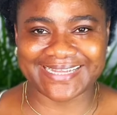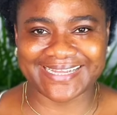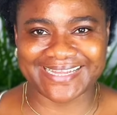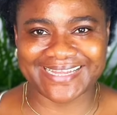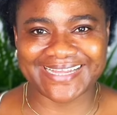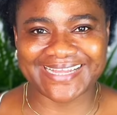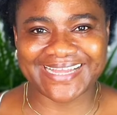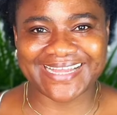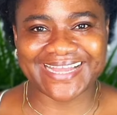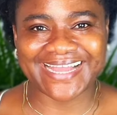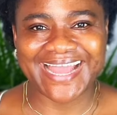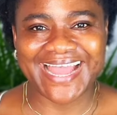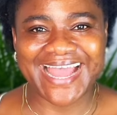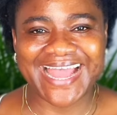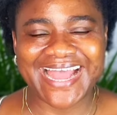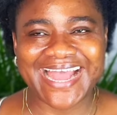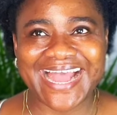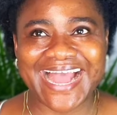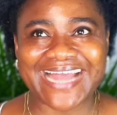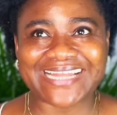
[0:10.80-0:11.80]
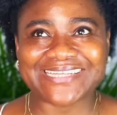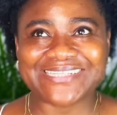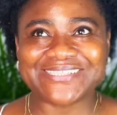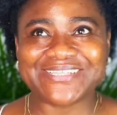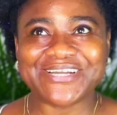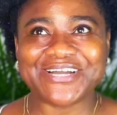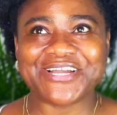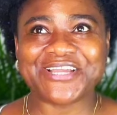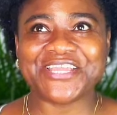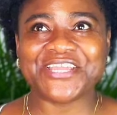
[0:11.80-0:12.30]
I don't
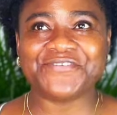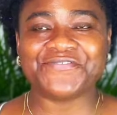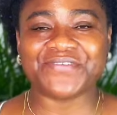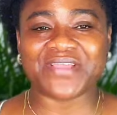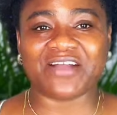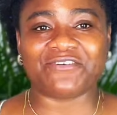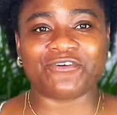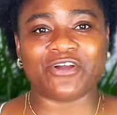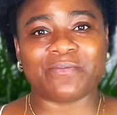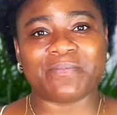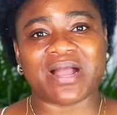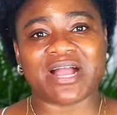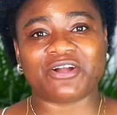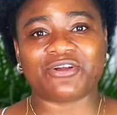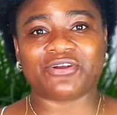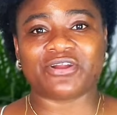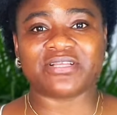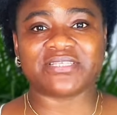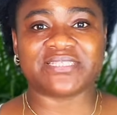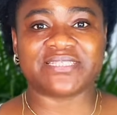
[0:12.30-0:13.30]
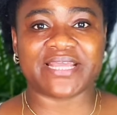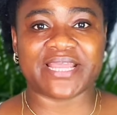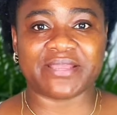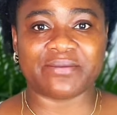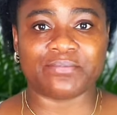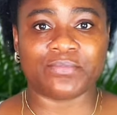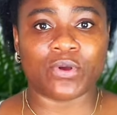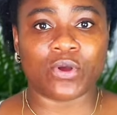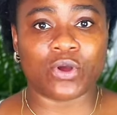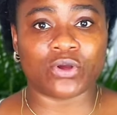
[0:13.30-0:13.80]
know if you have come across
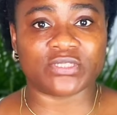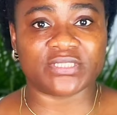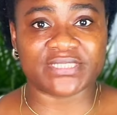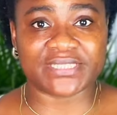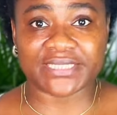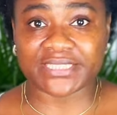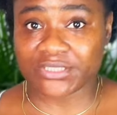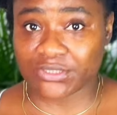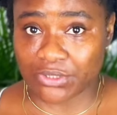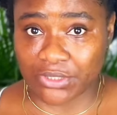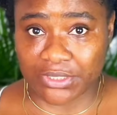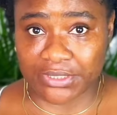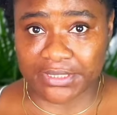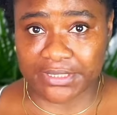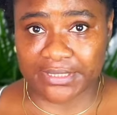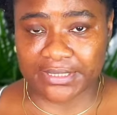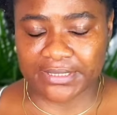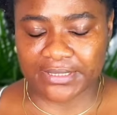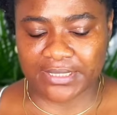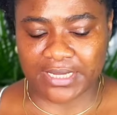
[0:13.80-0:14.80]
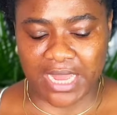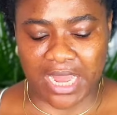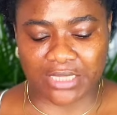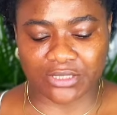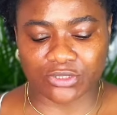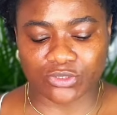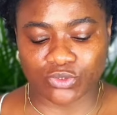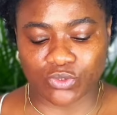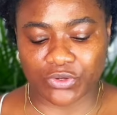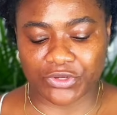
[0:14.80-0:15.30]
them on TikTok. I
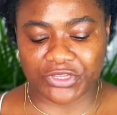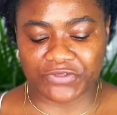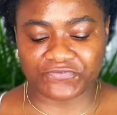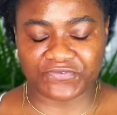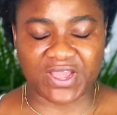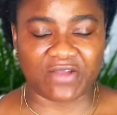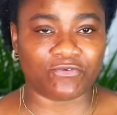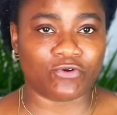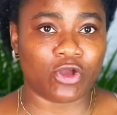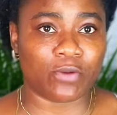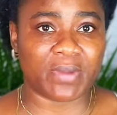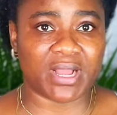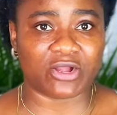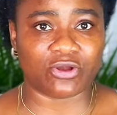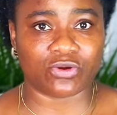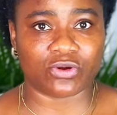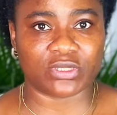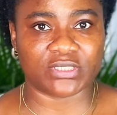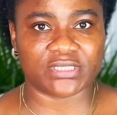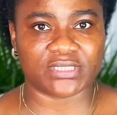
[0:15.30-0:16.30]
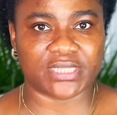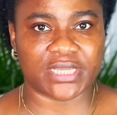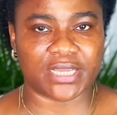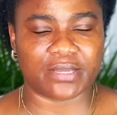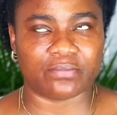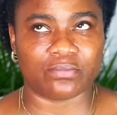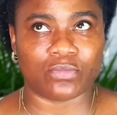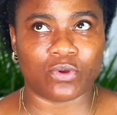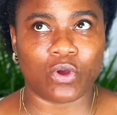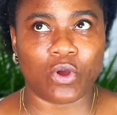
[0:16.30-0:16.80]
don't know if you have come across
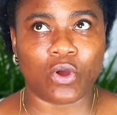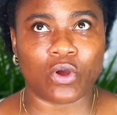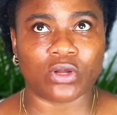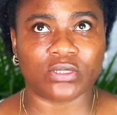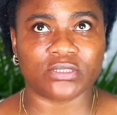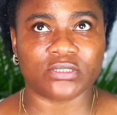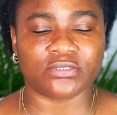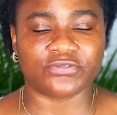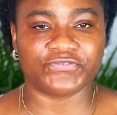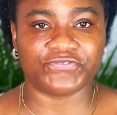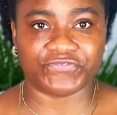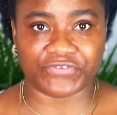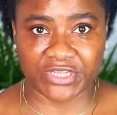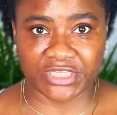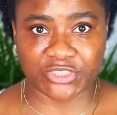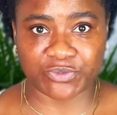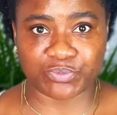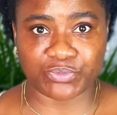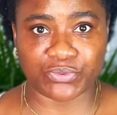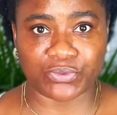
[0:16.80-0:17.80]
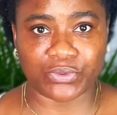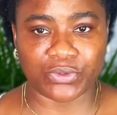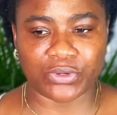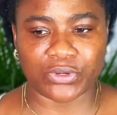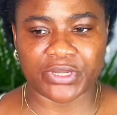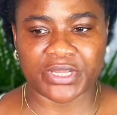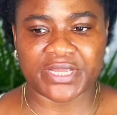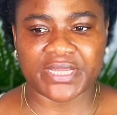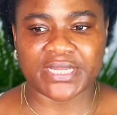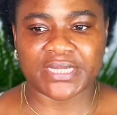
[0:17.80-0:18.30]
them on Facebook.
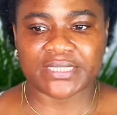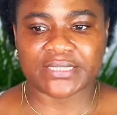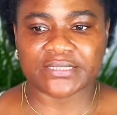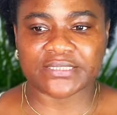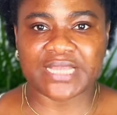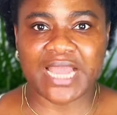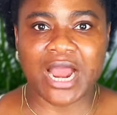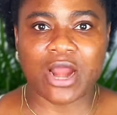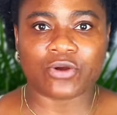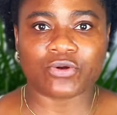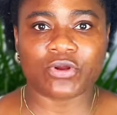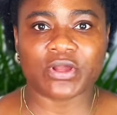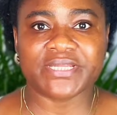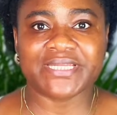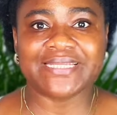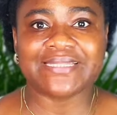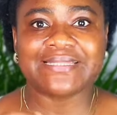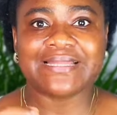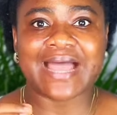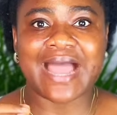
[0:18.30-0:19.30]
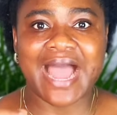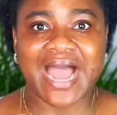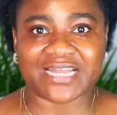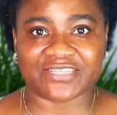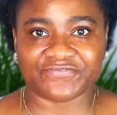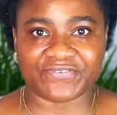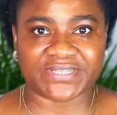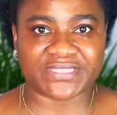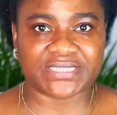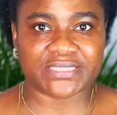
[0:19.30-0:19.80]
They are running
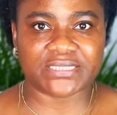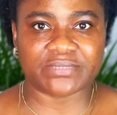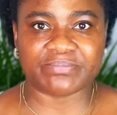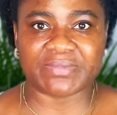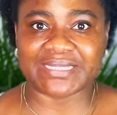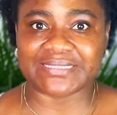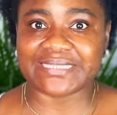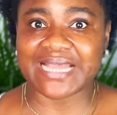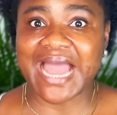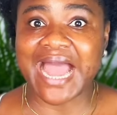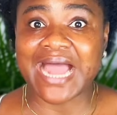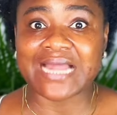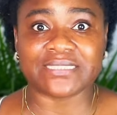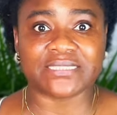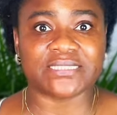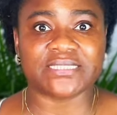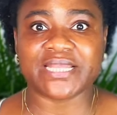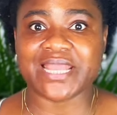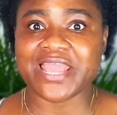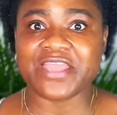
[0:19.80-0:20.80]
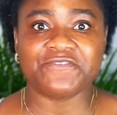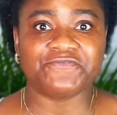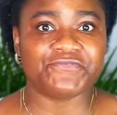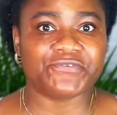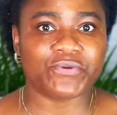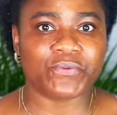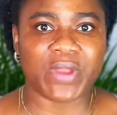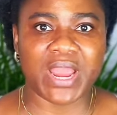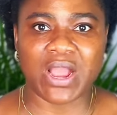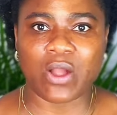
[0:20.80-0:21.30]
advertisement ads
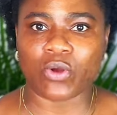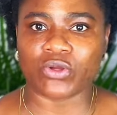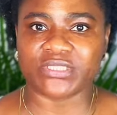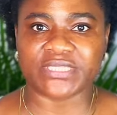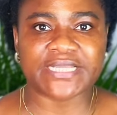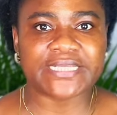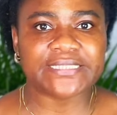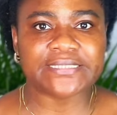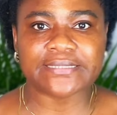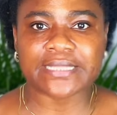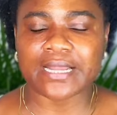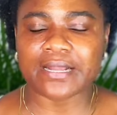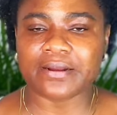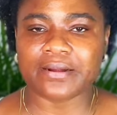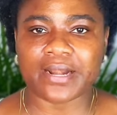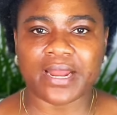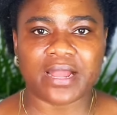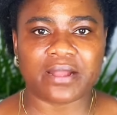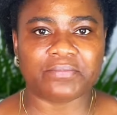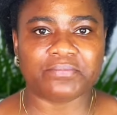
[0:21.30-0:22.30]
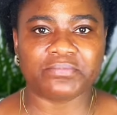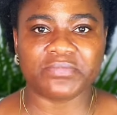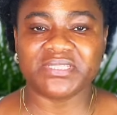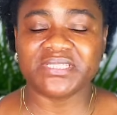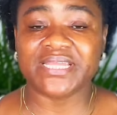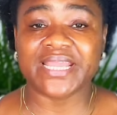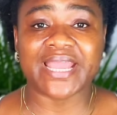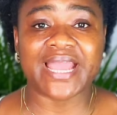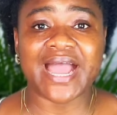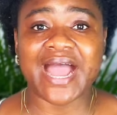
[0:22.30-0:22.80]
everywhere on Instagram.
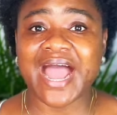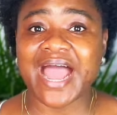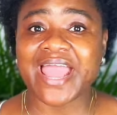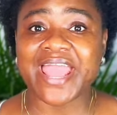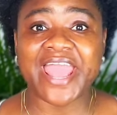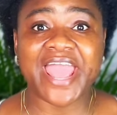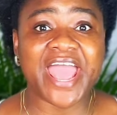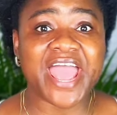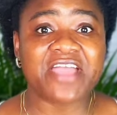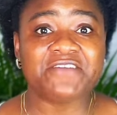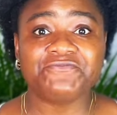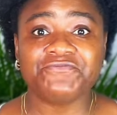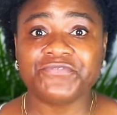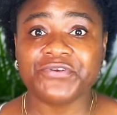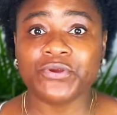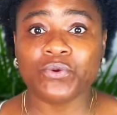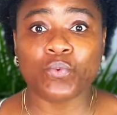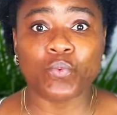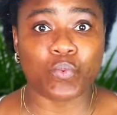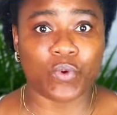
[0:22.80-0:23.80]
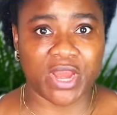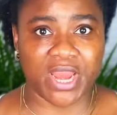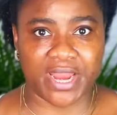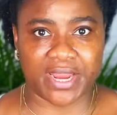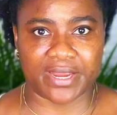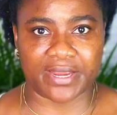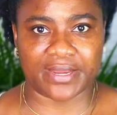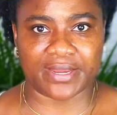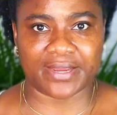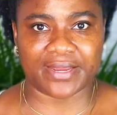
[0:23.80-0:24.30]
They are everywhere
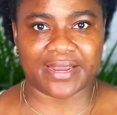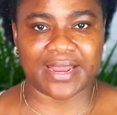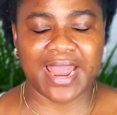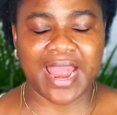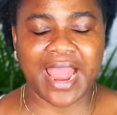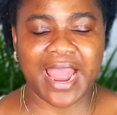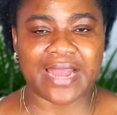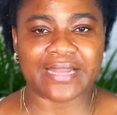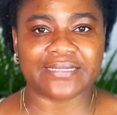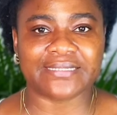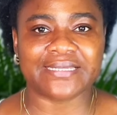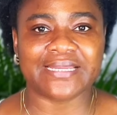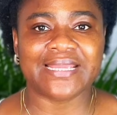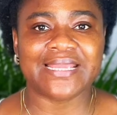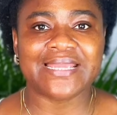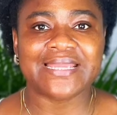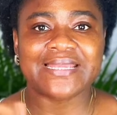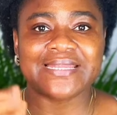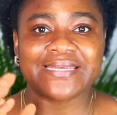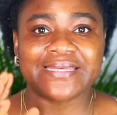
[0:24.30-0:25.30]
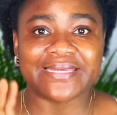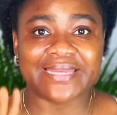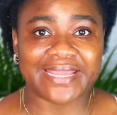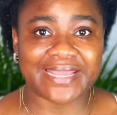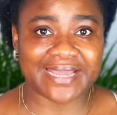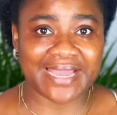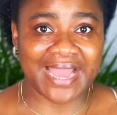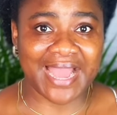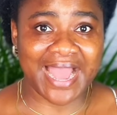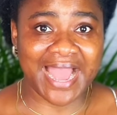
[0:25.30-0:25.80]
and
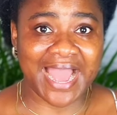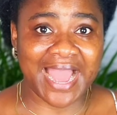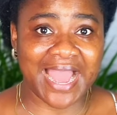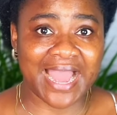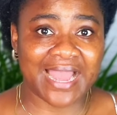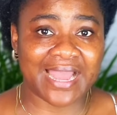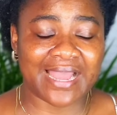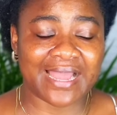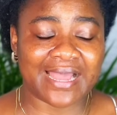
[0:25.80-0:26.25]
they are